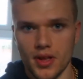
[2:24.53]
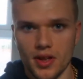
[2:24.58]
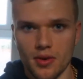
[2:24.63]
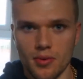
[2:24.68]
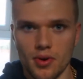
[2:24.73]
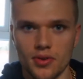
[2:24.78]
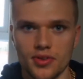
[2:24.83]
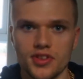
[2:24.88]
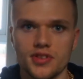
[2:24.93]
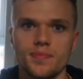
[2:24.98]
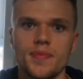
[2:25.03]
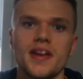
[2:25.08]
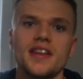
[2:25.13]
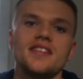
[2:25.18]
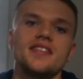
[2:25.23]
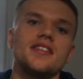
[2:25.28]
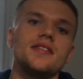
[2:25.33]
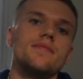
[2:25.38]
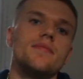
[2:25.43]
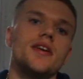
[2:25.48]
Well, this
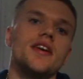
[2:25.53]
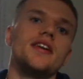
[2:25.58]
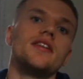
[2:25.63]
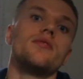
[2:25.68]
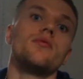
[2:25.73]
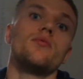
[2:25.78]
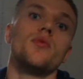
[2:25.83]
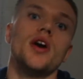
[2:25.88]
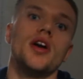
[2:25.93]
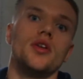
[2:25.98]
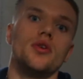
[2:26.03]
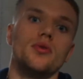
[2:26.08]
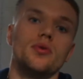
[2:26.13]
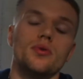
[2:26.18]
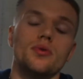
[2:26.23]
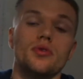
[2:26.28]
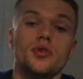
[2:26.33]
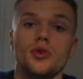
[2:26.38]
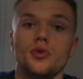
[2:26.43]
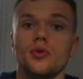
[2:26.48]
basically means where
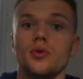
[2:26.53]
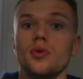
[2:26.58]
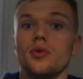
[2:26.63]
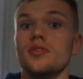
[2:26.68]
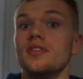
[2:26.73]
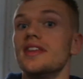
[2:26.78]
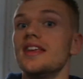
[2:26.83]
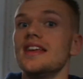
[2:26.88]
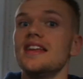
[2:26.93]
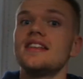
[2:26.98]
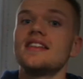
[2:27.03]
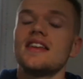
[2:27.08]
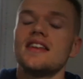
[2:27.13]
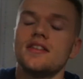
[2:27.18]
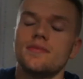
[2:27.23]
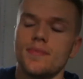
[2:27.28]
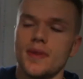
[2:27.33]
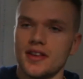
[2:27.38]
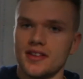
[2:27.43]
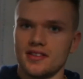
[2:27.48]
your NEAT is
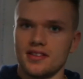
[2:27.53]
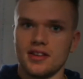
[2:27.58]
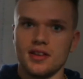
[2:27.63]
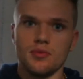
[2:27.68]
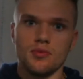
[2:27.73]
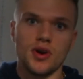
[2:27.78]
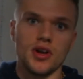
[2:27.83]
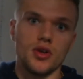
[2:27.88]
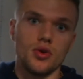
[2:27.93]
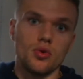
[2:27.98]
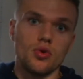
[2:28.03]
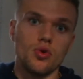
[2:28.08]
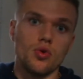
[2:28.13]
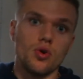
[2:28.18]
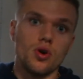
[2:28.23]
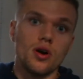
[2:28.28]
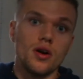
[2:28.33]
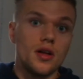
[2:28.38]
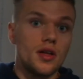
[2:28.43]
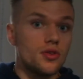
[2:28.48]
basically where you're
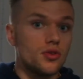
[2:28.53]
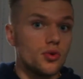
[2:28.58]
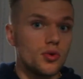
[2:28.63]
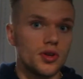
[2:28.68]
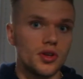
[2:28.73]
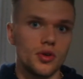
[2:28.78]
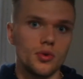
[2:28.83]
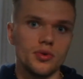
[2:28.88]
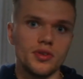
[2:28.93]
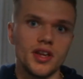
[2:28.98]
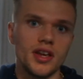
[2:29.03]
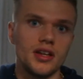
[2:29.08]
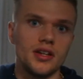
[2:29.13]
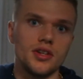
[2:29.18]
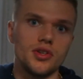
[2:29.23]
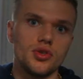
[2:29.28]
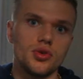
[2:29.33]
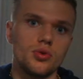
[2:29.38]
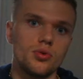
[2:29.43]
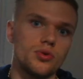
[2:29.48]
doing your daily
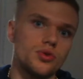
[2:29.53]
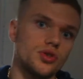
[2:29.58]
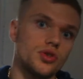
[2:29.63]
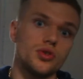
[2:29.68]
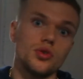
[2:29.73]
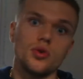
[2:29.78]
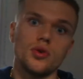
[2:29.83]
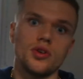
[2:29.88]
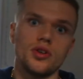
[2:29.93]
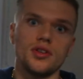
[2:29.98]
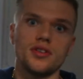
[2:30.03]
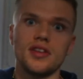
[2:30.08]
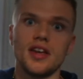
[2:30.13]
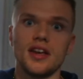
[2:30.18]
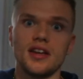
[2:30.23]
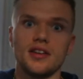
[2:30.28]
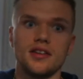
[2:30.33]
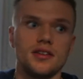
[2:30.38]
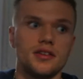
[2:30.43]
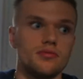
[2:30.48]
chores, you're doing your
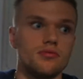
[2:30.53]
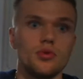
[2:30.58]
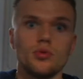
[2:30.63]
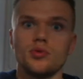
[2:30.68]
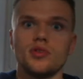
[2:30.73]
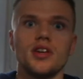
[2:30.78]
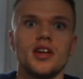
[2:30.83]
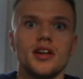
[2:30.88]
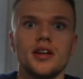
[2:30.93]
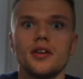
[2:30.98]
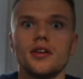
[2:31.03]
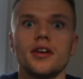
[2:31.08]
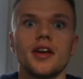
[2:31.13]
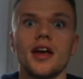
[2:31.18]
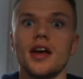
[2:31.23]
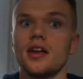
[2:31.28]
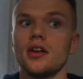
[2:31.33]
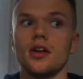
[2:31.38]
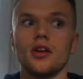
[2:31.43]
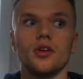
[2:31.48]
daily routine,
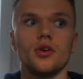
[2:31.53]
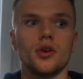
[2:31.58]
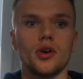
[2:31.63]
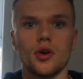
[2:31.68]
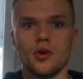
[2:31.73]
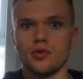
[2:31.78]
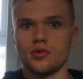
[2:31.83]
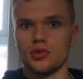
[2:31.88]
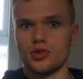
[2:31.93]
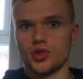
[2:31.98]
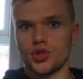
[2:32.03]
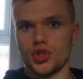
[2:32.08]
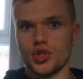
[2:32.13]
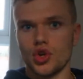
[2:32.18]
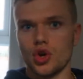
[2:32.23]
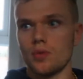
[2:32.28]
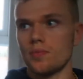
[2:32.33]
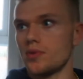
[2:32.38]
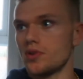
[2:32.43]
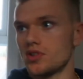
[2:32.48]
okay? Like you're going to the
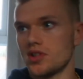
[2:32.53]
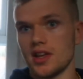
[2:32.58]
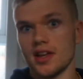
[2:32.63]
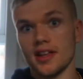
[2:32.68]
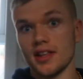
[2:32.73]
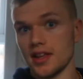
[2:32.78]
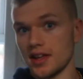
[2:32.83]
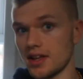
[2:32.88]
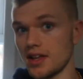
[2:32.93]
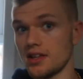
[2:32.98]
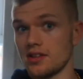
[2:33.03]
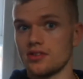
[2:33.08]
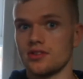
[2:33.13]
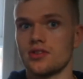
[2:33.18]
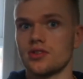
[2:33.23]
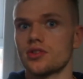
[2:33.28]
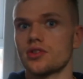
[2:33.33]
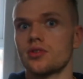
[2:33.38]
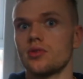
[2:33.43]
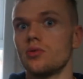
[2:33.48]
shop, you're taking your kids to
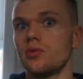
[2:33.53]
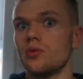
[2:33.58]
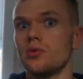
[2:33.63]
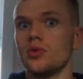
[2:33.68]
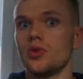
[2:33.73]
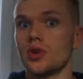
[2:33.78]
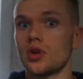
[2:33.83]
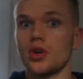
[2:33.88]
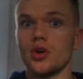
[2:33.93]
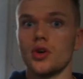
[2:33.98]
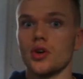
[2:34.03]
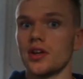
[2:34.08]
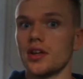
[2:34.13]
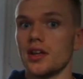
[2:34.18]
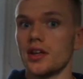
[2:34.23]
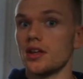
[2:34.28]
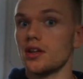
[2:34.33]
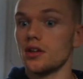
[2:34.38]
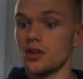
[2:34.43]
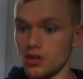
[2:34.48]
school, you're
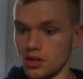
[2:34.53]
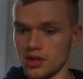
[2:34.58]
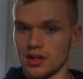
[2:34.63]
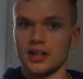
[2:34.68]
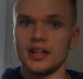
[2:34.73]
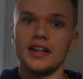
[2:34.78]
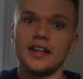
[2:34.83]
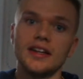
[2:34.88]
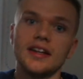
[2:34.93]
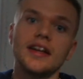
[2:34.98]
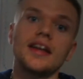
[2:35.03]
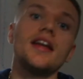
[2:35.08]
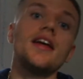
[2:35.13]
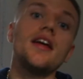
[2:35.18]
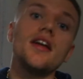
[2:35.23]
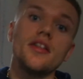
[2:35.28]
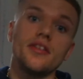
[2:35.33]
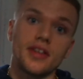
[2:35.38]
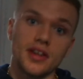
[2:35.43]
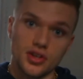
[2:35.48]
cooking, you're cleaning.
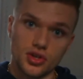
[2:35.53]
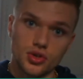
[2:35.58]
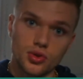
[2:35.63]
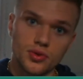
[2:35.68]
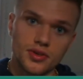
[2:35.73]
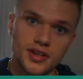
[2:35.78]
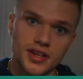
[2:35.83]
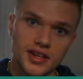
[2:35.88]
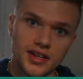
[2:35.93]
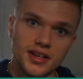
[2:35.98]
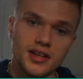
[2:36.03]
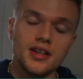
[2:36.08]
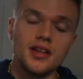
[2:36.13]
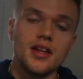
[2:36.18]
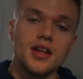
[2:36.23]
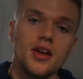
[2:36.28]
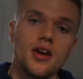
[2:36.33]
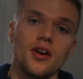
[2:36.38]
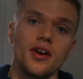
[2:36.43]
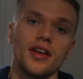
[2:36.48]
That's your NEAT,
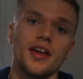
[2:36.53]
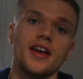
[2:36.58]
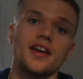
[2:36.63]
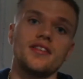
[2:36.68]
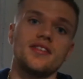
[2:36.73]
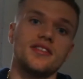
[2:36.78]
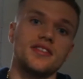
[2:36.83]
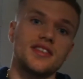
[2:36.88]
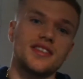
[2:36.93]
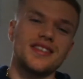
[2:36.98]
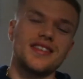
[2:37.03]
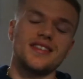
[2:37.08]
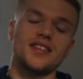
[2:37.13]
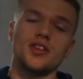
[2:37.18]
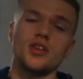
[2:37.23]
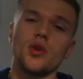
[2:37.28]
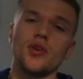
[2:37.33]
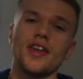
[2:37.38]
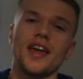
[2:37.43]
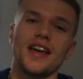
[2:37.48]
okay? So this is the
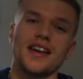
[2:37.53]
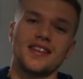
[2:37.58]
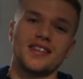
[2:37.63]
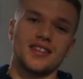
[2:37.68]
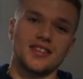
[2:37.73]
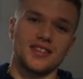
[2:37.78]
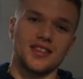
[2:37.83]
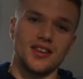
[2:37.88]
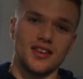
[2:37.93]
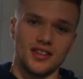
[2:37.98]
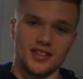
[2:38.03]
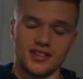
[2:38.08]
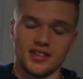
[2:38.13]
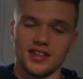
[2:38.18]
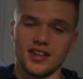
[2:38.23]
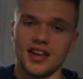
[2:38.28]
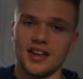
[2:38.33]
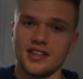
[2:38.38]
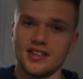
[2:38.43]
non-exercise, okay?